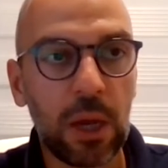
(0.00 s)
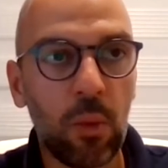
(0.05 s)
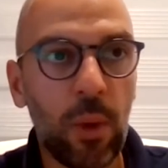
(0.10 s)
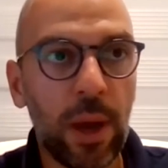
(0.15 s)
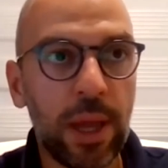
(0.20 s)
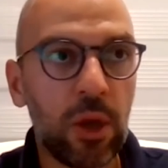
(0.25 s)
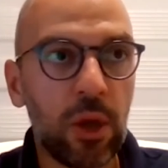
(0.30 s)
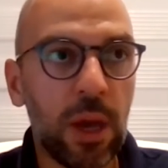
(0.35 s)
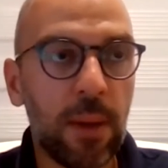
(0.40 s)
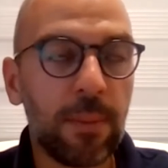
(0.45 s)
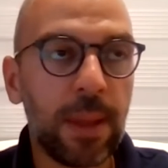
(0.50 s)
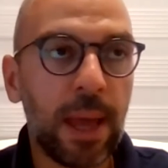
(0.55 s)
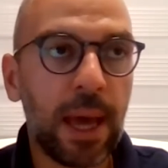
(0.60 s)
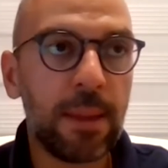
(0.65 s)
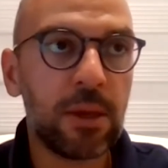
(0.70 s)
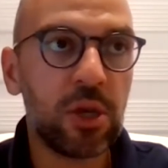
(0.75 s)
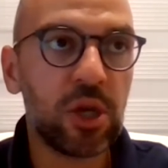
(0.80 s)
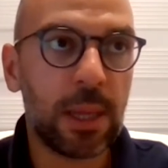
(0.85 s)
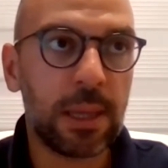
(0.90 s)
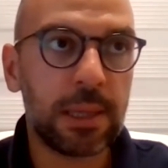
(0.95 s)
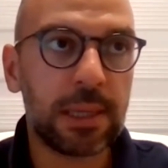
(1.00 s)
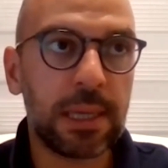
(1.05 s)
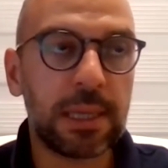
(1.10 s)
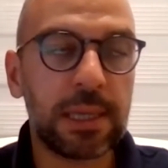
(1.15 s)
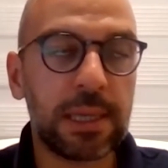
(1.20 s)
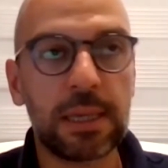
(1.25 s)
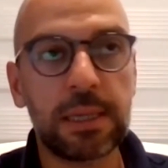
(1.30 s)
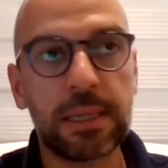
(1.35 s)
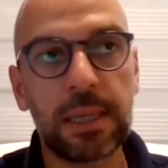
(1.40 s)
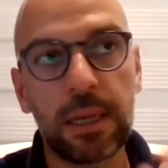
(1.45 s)
when you apply the genetic
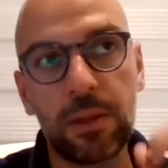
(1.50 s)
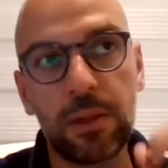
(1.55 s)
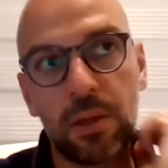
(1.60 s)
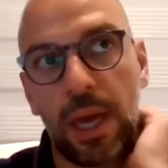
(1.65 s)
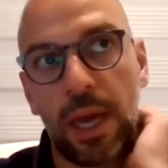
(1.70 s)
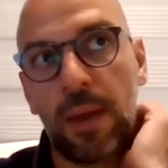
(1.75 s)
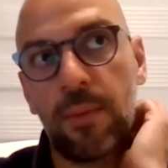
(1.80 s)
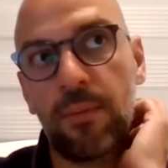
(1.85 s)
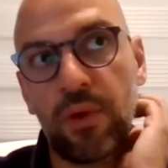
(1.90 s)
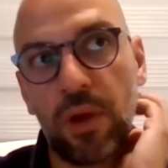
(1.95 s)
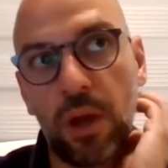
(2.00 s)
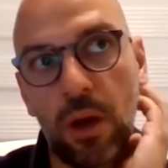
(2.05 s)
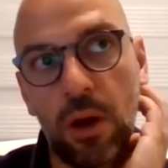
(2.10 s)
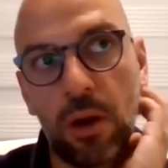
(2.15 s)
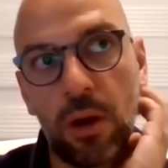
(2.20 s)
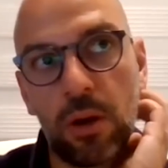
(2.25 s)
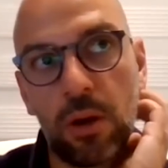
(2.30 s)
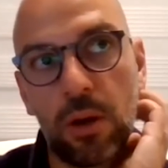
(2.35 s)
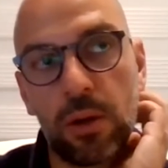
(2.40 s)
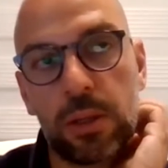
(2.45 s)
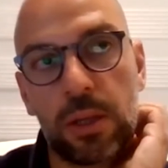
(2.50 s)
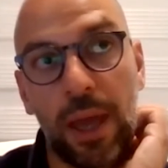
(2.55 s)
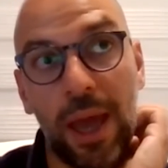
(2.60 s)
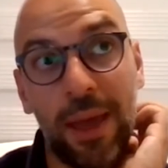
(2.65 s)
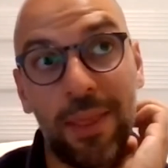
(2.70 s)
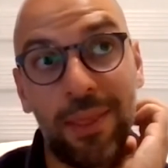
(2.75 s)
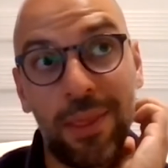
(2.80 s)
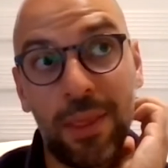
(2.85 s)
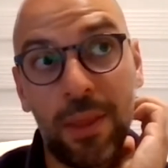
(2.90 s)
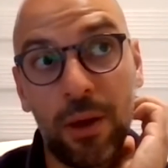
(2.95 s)
testing to embryos
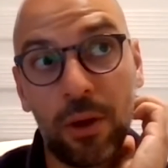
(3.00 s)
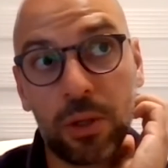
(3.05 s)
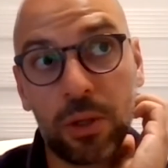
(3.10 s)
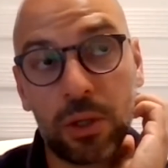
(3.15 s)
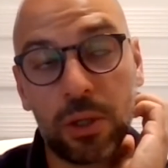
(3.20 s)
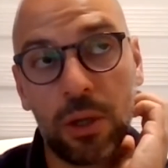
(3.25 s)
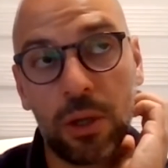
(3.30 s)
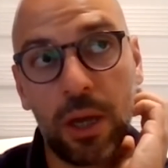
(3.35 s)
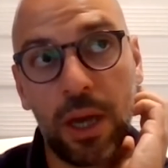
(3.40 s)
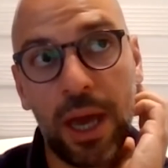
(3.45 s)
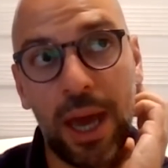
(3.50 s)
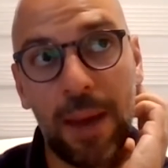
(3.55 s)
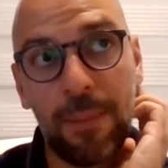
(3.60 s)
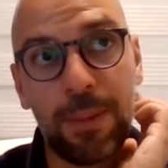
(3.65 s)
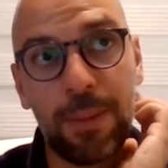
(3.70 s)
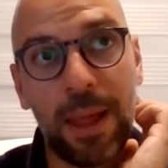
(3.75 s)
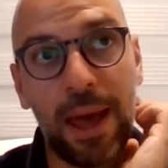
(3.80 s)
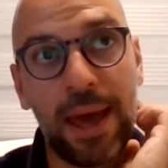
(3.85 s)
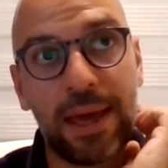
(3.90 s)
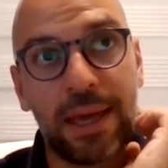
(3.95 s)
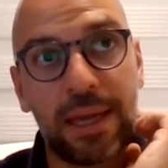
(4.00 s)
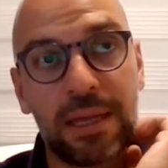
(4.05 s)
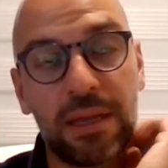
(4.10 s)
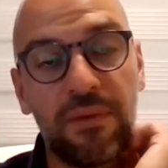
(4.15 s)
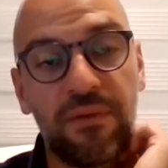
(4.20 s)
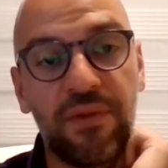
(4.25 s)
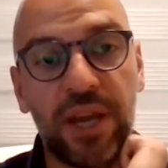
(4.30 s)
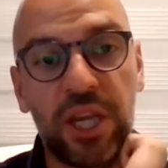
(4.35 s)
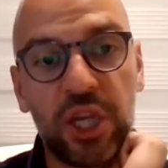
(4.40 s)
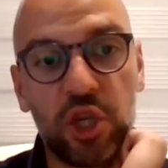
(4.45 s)
and not applying the
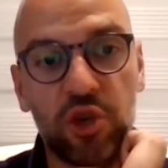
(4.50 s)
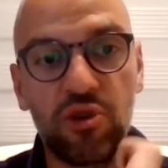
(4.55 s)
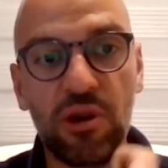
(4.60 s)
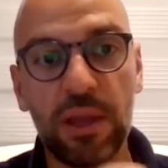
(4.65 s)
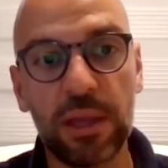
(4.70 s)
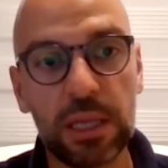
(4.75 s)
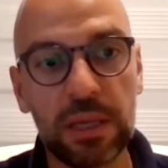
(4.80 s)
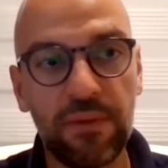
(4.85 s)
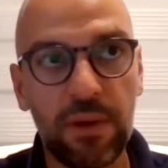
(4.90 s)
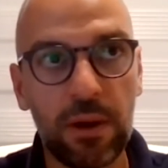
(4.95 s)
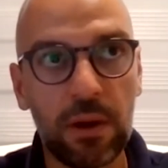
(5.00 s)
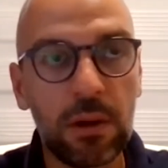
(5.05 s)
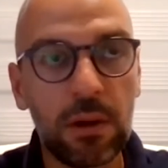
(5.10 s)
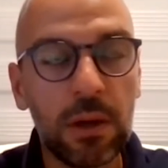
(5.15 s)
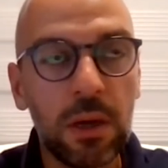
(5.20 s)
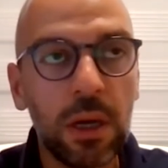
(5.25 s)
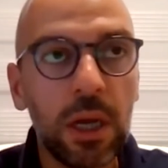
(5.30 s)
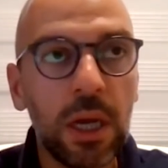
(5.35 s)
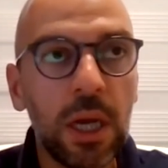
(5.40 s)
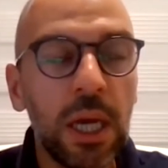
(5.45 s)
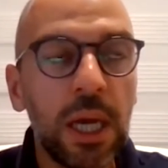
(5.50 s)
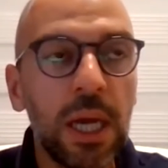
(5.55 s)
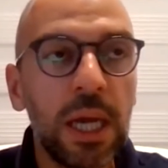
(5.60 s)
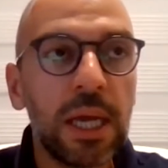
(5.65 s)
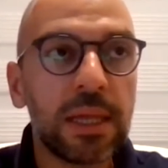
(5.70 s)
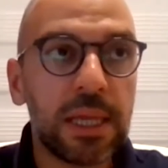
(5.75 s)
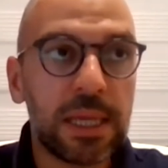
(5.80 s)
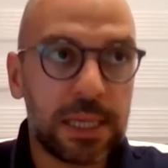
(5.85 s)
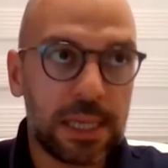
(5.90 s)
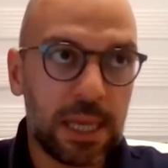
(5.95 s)
fresh transfer,
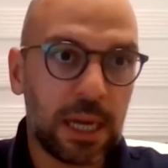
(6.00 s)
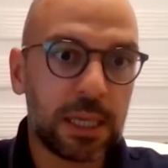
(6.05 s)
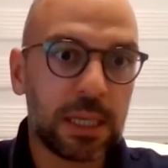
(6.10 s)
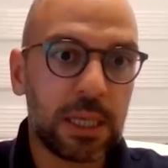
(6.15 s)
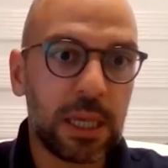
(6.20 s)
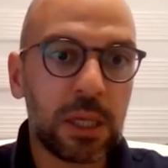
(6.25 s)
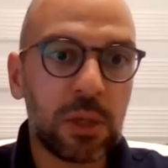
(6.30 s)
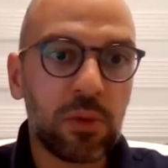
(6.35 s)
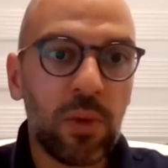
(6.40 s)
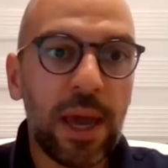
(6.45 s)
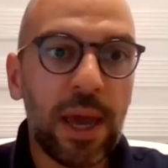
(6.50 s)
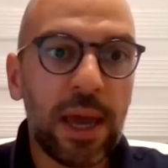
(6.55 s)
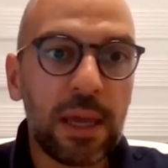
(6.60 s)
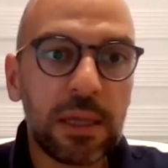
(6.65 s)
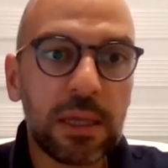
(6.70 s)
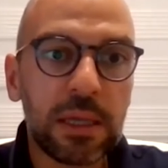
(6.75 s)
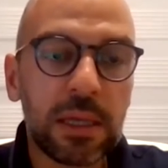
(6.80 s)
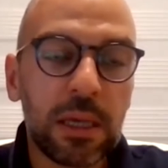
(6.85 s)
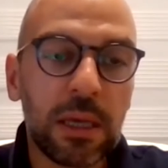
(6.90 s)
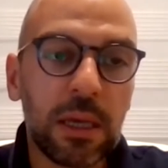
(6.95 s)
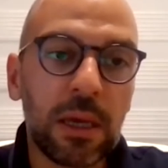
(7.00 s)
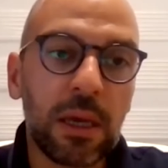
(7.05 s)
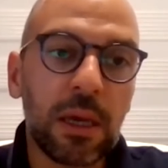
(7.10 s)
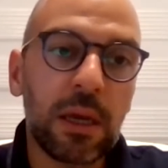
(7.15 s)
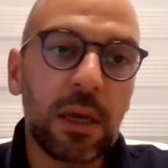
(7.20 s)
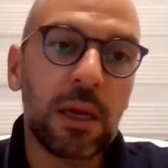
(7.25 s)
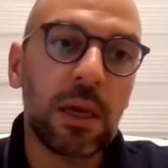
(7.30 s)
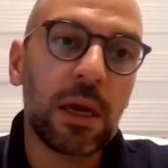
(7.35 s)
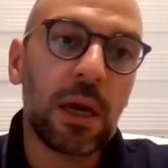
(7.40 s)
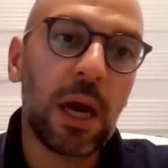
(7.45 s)
the success rate
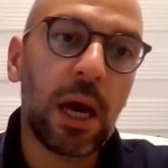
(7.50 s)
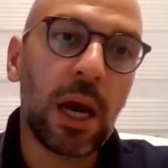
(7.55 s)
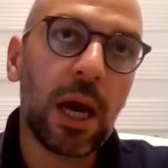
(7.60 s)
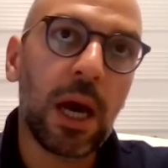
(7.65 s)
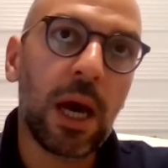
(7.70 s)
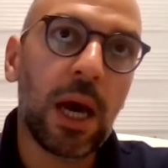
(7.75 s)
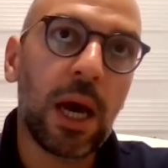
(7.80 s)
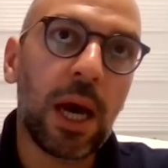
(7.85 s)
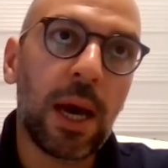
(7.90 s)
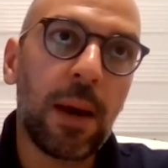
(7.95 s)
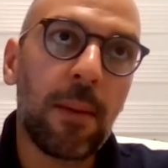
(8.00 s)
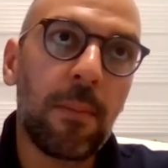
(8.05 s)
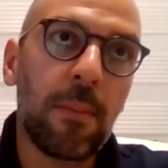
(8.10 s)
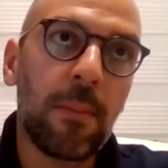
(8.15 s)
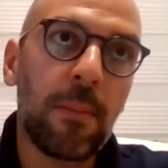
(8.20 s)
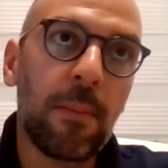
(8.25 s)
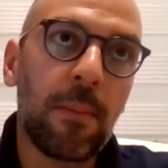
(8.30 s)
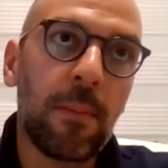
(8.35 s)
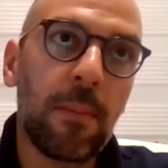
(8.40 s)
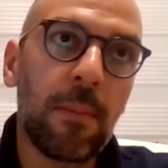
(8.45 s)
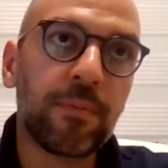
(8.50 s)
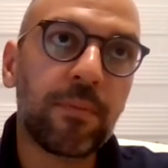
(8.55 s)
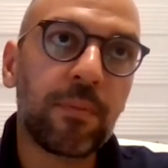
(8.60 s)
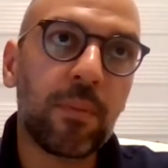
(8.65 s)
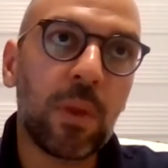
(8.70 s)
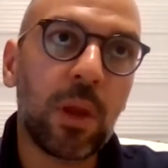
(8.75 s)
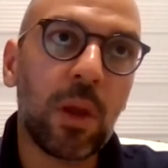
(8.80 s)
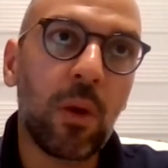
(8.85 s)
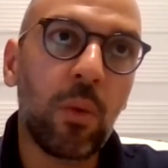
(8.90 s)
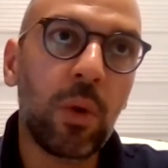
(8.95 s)

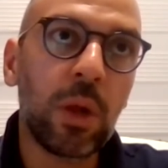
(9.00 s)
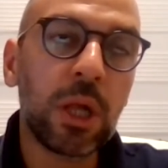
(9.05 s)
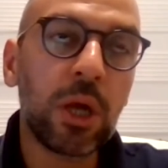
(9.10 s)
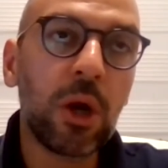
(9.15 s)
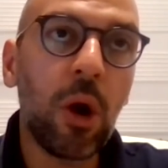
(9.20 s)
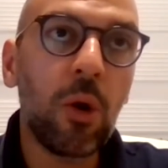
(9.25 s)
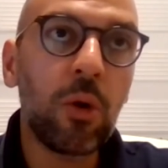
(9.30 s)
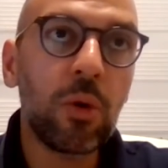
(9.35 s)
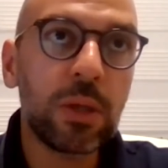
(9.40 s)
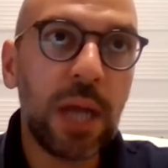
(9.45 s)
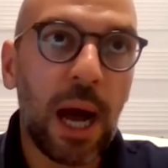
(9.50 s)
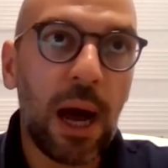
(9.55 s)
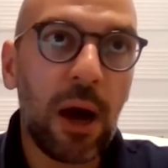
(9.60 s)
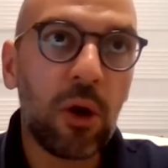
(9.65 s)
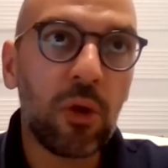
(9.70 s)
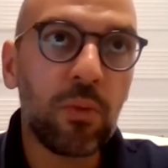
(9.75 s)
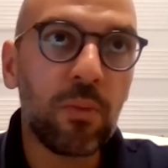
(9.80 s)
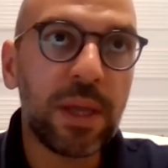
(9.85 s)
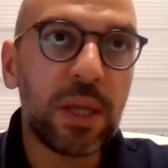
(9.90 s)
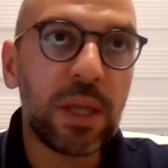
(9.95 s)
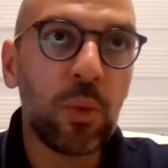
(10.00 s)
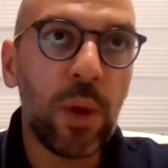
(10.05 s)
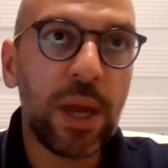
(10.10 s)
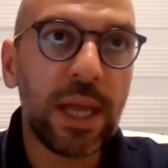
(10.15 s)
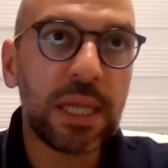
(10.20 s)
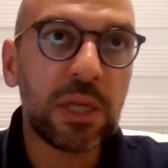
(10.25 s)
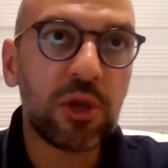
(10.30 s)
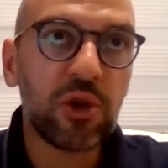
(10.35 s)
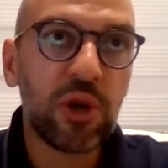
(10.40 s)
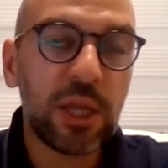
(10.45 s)
will go down
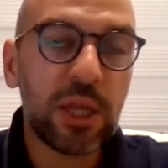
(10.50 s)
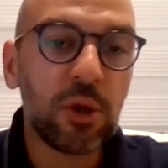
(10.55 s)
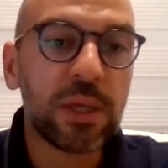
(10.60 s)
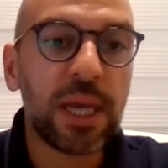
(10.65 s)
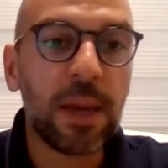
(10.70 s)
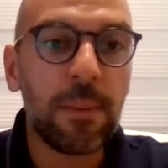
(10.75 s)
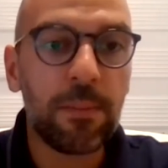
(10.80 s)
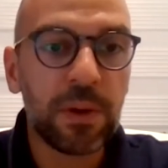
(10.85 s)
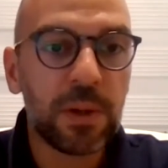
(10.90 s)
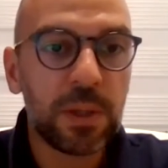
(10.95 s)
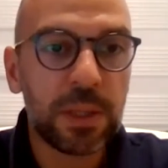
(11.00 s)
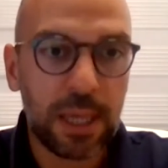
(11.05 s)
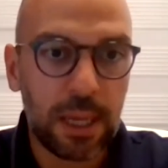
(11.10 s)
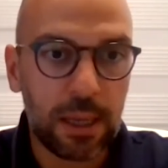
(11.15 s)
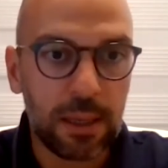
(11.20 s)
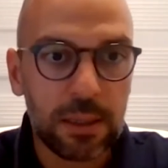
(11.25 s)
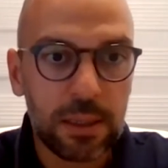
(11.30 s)
between 3 to 10%.